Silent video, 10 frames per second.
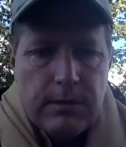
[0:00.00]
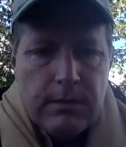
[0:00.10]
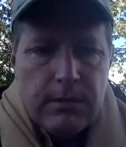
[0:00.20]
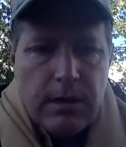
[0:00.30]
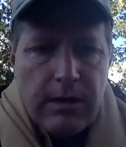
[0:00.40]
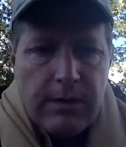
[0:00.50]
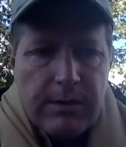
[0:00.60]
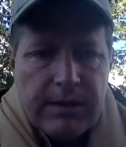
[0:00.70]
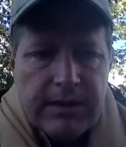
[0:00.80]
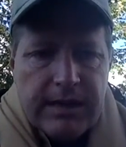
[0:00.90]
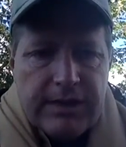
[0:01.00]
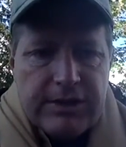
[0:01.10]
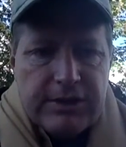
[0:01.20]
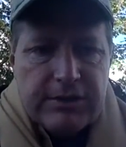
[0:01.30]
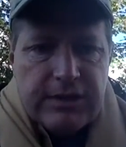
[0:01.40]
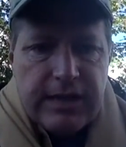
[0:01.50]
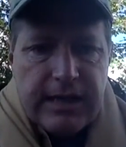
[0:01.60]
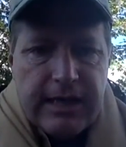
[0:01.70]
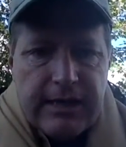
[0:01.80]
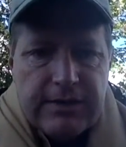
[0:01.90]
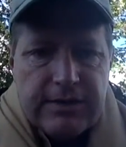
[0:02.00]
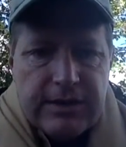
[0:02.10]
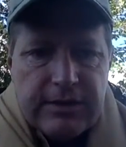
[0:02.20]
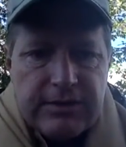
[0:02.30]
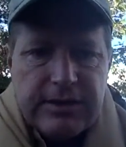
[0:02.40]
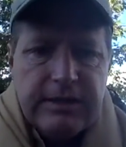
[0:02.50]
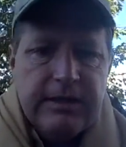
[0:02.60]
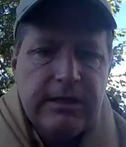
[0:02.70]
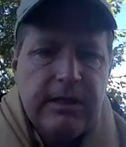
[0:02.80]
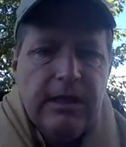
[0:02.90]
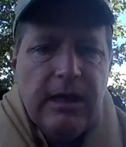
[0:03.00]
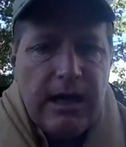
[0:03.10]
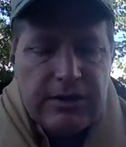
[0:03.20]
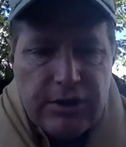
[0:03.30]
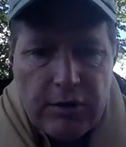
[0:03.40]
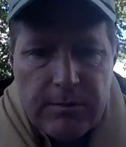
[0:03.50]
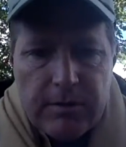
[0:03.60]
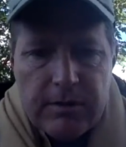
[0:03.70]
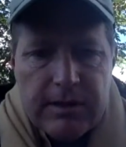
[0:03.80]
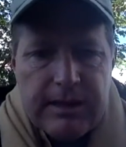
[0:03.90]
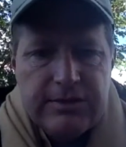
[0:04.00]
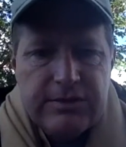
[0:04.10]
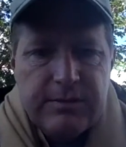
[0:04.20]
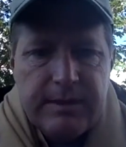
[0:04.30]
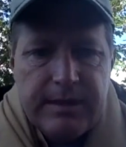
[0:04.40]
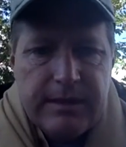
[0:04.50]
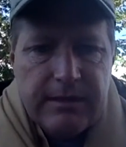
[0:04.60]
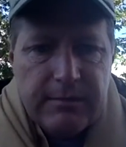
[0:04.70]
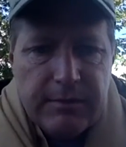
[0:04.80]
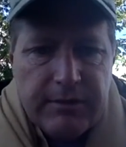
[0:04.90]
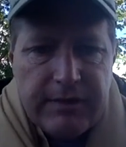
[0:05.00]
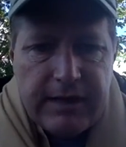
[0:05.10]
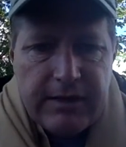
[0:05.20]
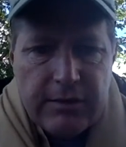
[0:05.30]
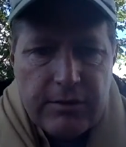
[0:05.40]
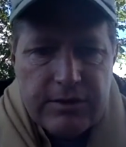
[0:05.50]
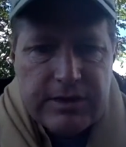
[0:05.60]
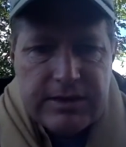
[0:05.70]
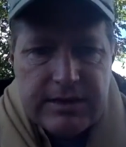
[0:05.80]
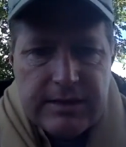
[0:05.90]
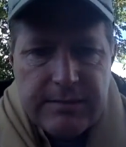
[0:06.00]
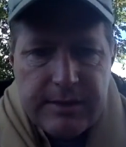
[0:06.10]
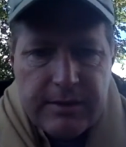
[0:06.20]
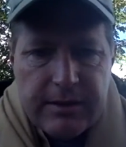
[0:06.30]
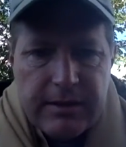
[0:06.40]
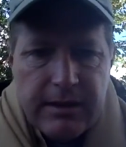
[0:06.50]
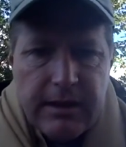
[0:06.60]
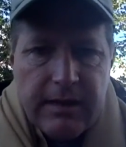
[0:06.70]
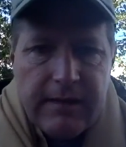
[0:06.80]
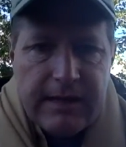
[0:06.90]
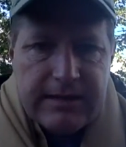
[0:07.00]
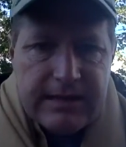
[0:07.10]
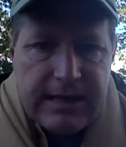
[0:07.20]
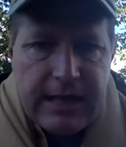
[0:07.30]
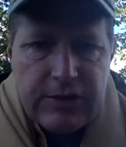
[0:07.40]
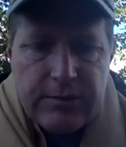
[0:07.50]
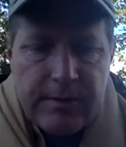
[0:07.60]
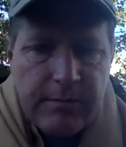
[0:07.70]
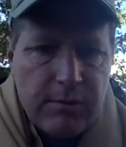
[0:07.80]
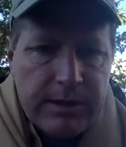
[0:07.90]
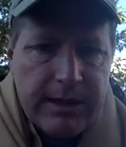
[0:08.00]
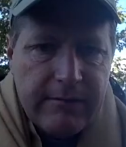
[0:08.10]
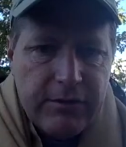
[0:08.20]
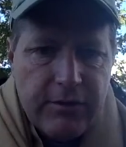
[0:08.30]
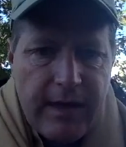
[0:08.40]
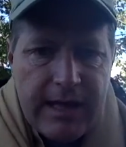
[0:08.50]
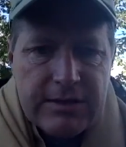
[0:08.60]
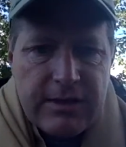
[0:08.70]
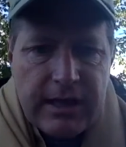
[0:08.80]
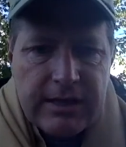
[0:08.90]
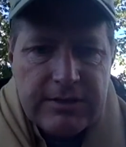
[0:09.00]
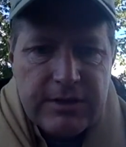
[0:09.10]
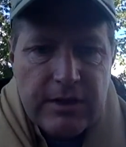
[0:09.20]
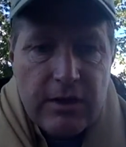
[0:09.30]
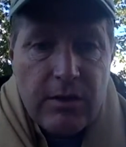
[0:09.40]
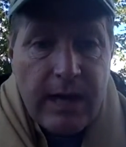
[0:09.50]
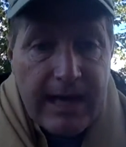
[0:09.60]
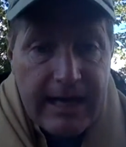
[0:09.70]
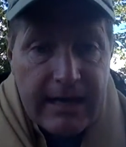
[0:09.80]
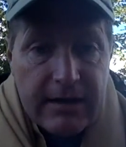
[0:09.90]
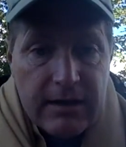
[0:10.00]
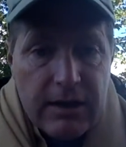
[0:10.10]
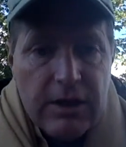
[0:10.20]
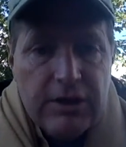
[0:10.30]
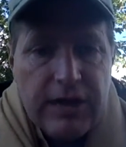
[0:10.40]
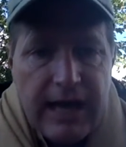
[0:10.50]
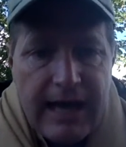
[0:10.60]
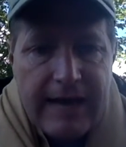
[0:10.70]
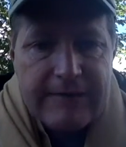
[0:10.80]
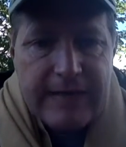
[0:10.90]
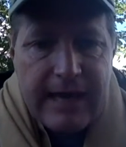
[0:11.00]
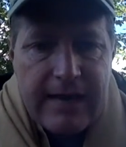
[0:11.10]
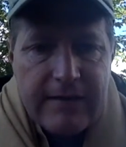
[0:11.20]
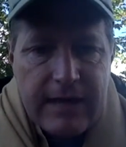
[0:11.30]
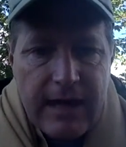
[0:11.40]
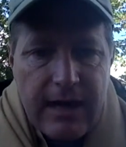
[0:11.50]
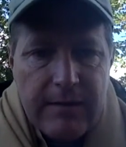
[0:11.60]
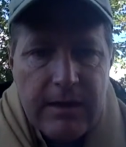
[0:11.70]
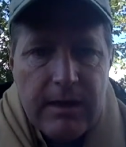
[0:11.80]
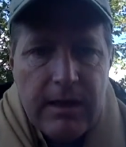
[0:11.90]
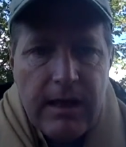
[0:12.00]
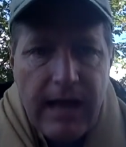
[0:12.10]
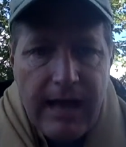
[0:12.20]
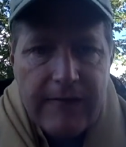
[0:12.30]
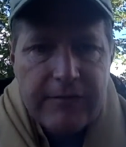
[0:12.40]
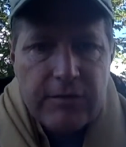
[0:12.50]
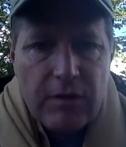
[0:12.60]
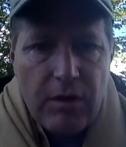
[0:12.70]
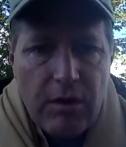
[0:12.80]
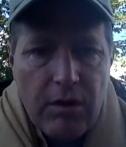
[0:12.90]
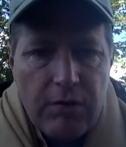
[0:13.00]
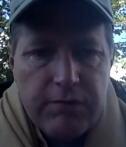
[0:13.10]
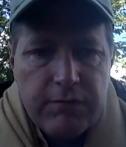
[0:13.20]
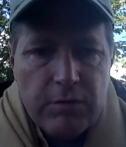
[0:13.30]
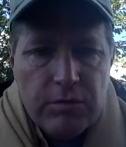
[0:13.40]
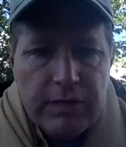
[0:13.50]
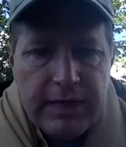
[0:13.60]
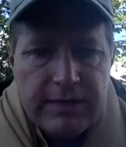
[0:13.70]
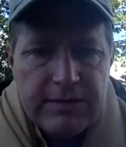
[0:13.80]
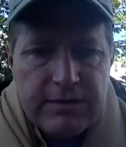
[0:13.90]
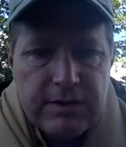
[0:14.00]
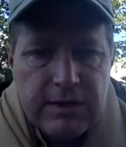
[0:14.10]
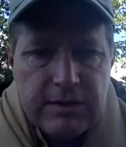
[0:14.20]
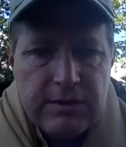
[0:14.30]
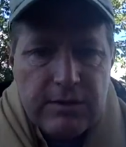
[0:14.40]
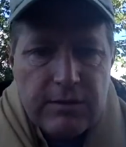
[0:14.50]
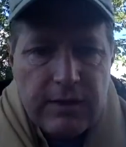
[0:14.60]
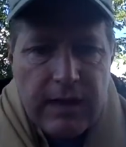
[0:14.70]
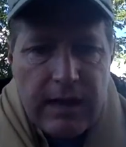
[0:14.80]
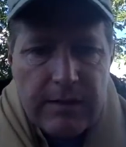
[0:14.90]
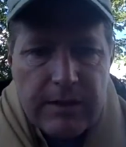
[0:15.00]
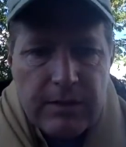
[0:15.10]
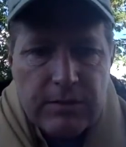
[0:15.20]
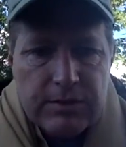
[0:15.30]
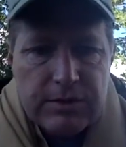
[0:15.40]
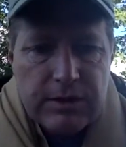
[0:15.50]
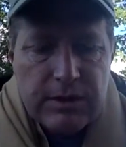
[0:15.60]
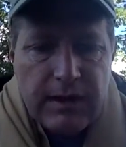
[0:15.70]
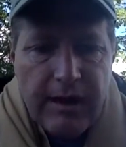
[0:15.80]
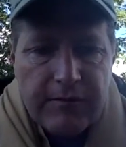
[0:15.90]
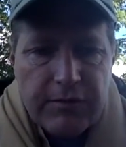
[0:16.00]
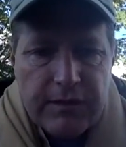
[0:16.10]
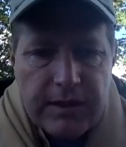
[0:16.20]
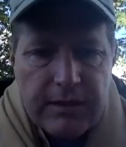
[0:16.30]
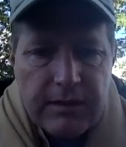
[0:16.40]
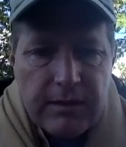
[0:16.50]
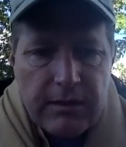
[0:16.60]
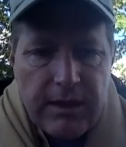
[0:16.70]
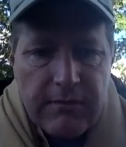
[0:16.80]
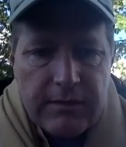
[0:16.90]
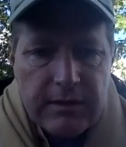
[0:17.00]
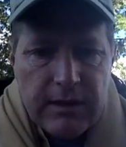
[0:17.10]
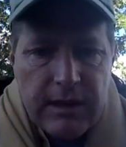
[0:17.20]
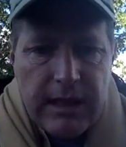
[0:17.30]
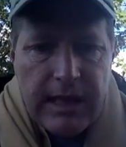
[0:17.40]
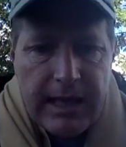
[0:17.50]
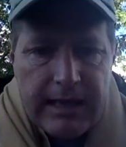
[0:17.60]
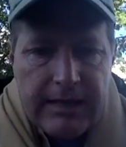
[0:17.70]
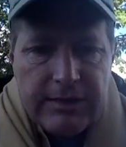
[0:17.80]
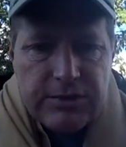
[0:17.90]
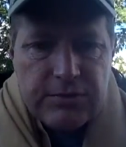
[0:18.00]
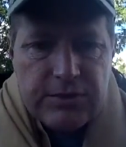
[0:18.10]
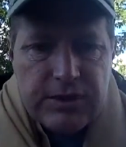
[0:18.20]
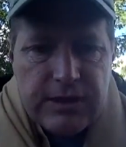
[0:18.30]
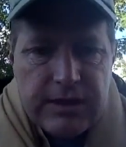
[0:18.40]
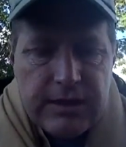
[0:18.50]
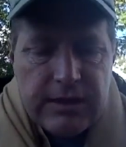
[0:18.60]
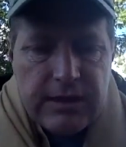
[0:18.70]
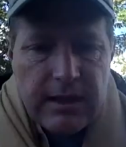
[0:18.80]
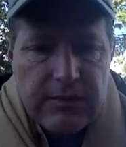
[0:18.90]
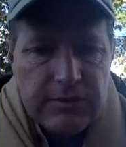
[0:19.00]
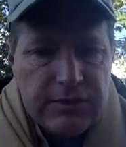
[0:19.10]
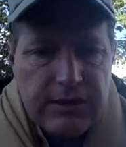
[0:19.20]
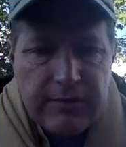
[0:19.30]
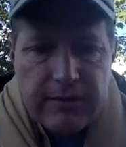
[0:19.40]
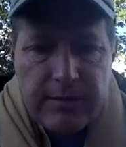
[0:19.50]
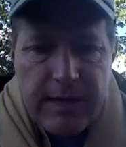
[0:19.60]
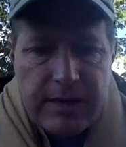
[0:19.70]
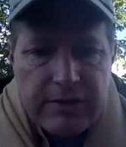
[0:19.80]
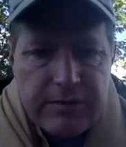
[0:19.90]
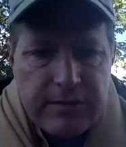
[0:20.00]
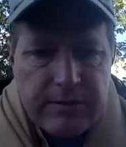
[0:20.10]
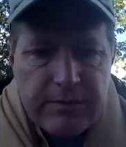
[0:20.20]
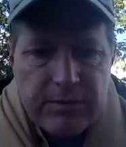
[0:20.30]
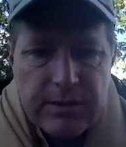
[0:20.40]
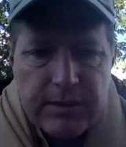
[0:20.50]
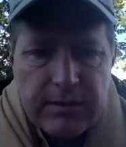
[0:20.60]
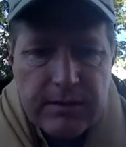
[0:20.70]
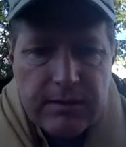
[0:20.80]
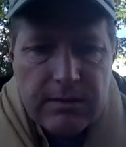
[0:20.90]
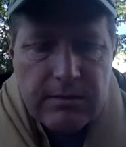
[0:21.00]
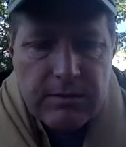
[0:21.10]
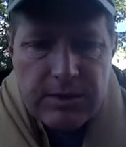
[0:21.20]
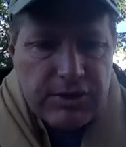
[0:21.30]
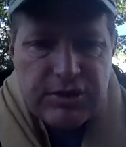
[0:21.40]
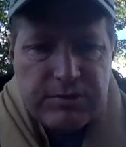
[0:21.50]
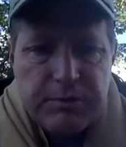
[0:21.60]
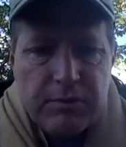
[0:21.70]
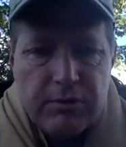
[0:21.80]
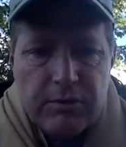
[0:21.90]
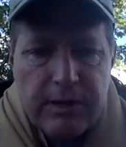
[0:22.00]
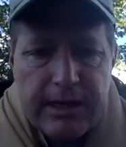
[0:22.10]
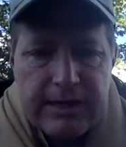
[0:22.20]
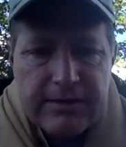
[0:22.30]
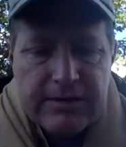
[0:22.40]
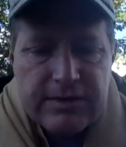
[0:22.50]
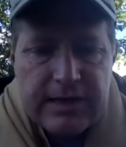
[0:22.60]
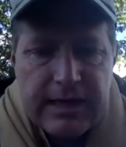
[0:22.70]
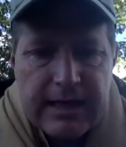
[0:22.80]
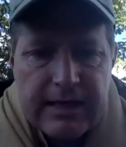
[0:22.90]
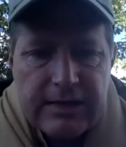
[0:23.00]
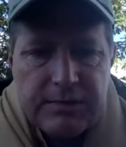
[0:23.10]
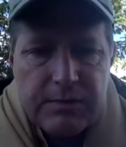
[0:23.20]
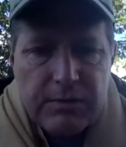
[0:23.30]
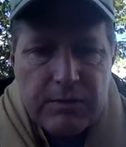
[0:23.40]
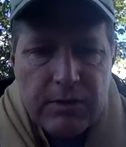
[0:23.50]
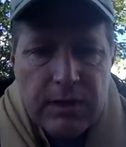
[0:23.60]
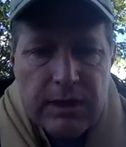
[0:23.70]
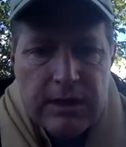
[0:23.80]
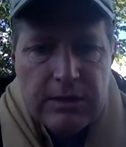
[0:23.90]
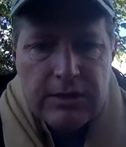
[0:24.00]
All right, we look at dates, years, and decades, and you see October needs to be abbreviated to OCT period. That TH, remember, we never do that, so that needs to go. And you have to have a comma after all full dates. So the comma goes after the 11. 80s, you'll see there's never an apostrophe between, when it's just plural. 80s is a decade, it's plural. So